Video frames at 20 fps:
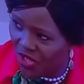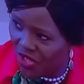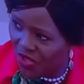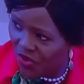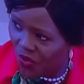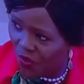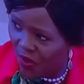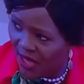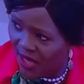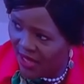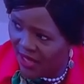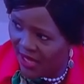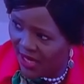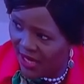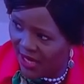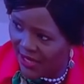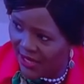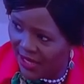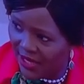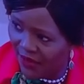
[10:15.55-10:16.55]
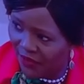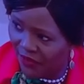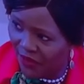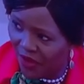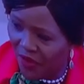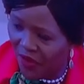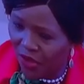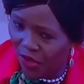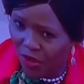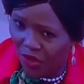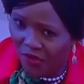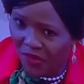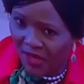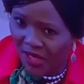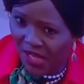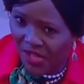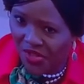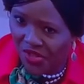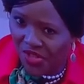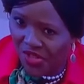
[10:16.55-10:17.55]
is one that has had a very long
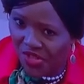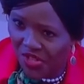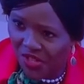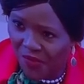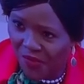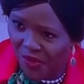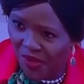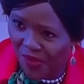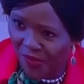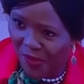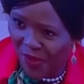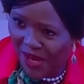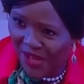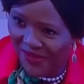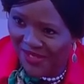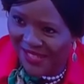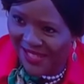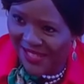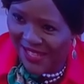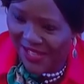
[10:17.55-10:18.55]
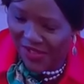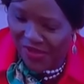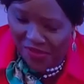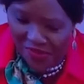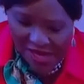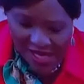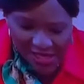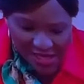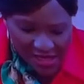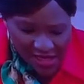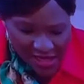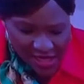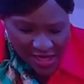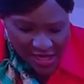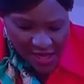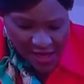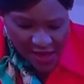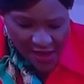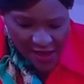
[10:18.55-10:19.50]
relationship with a private sector entity.